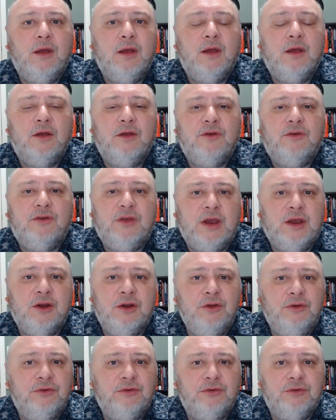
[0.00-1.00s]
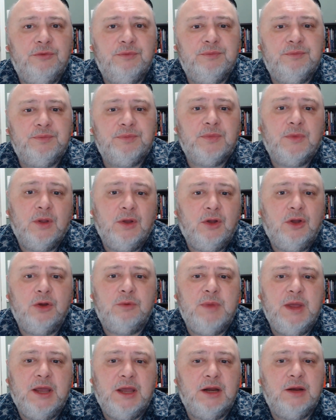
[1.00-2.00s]
Sickness could
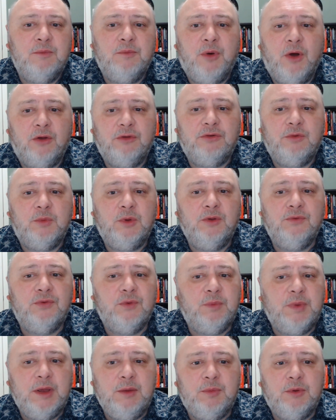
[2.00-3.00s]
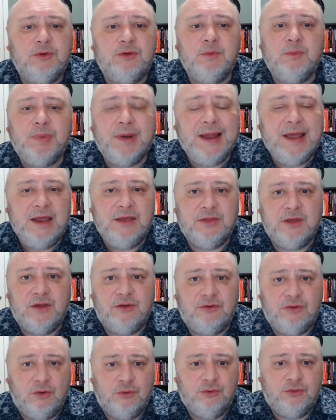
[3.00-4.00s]
make it impossible for people to play their
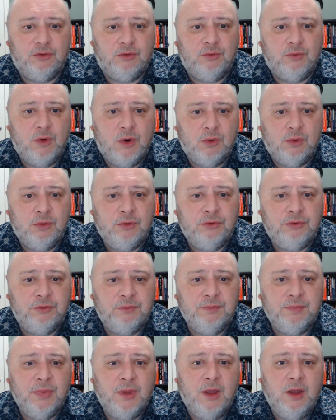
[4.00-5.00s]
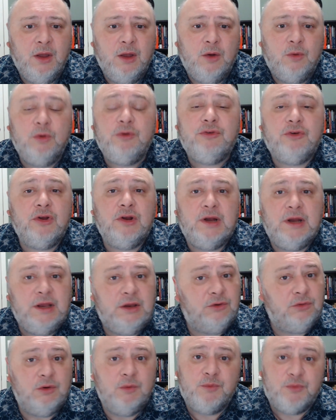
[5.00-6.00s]
social roles, which could
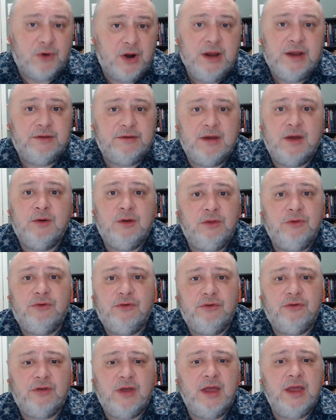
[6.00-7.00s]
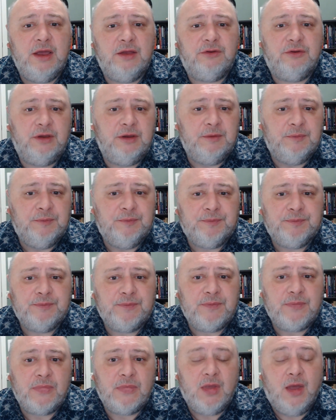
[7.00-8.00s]
lead to a breakdown in society.
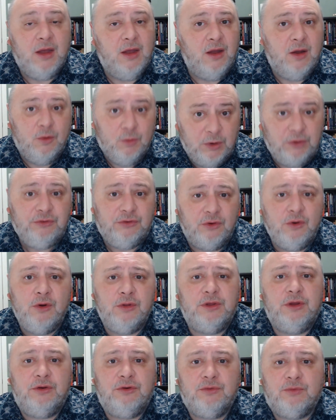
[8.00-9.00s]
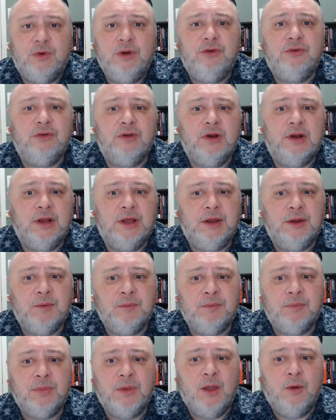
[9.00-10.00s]
We saw this recently
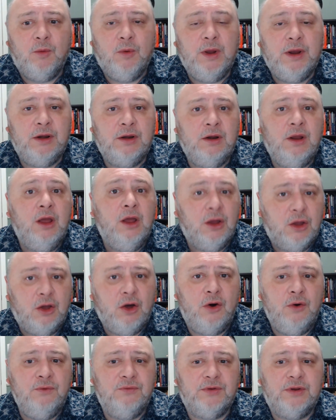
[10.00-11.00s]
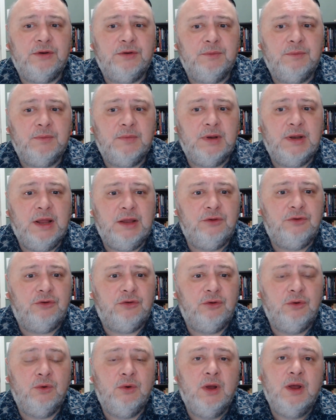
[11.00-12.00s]
when COVID led
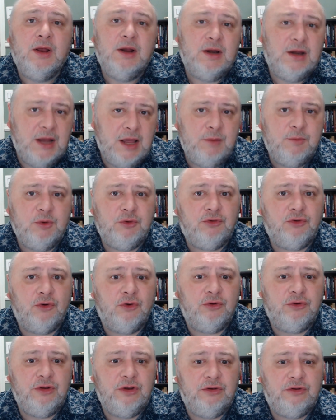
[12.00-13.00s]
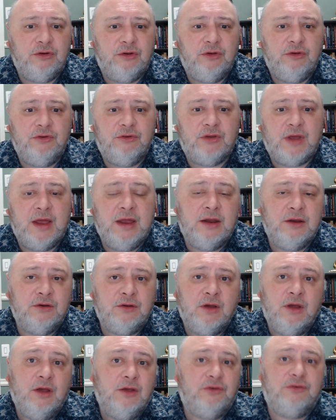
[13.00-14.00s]
to labor shortages and
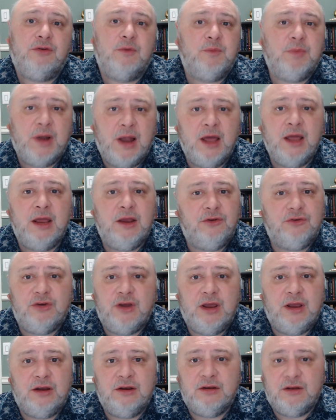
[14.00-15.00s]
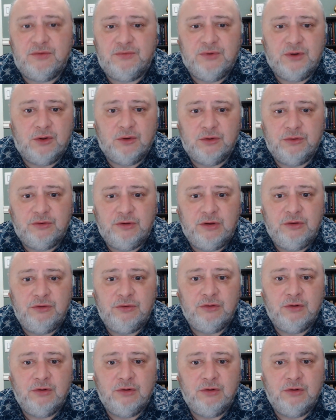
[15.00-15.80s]
supply chain difficulties,